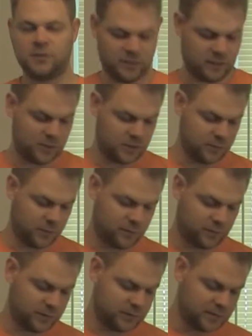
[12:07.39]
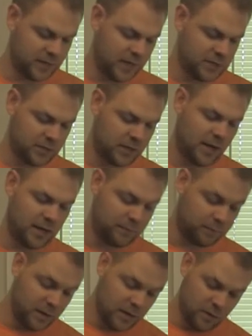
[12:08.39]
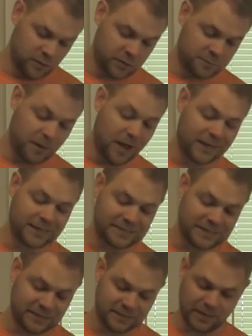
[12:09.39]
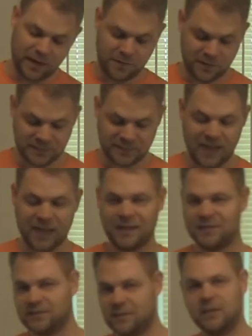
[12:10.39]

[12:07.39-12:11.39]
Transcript: or anything else you want to throw inside, you got them. There's pockets inside the sides.